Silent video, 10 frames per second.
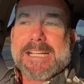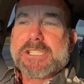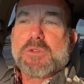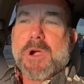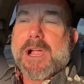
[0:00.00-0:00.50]
but
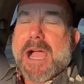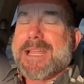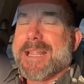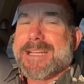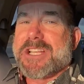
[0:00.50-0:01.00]
I swear
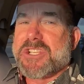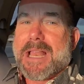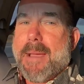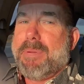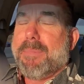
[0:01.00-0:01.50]
I'd like to
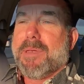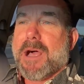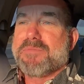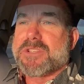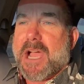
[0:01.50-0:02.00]
slap
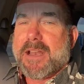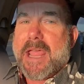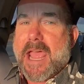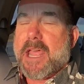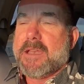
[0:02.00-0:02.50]
people
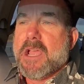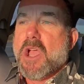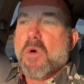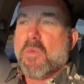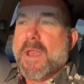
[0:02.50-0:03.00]
upside the head
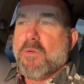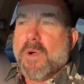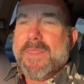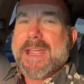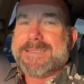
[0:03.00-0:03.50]

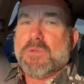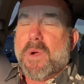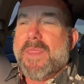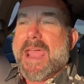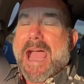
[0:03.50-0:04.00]
when
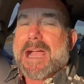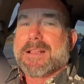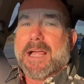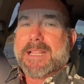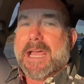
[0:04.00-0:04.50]
they
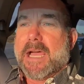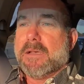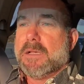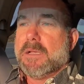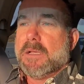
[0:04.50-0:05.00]
act like
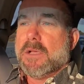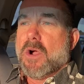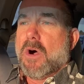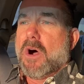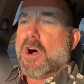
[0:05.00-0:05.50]
that.
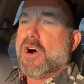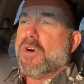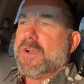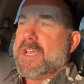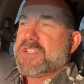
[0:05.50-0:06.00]

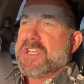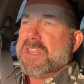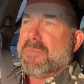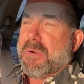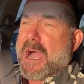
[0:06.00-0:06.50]
Oh, it's
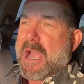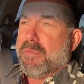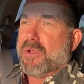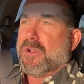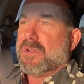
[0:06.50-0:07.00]
in the
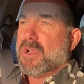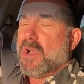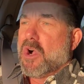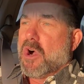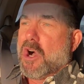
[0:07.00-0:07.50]
Bible.
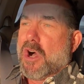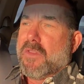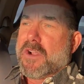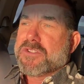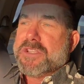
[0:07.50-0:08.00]

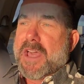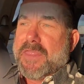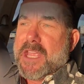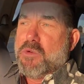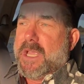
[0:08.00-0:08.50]
Oh, there's
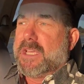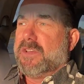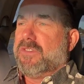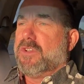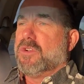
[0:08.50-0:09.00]
nothing we
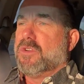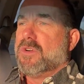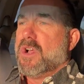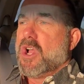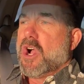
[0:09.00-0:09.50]
can
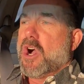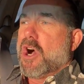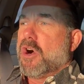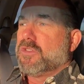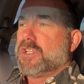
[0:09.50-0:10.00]
do.
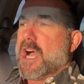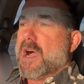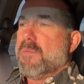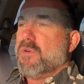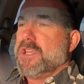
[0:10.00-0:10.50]
Oh,
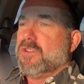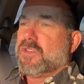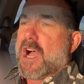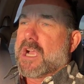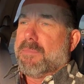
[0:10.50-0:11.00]
Tom, when
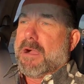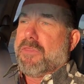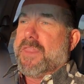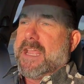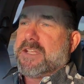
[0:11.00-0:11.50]
you talk
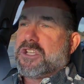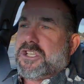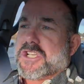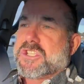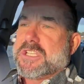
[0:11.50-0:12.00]
about things,
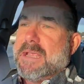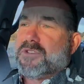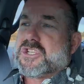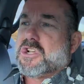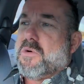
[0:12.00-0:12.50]
it just
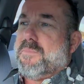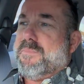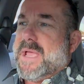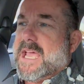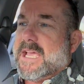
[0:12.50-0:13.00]
seems so
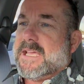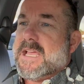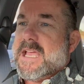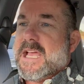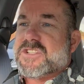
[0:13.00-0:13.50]
big.
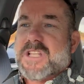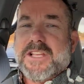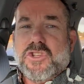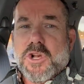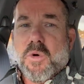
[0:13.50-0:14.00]
It's
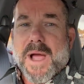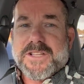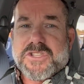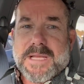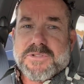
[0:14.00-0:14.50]
like, you know
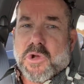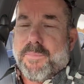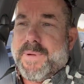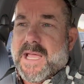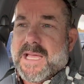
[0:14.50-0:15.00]
why it seems
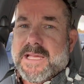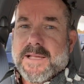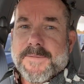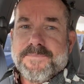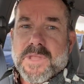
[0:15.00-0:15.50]
so big?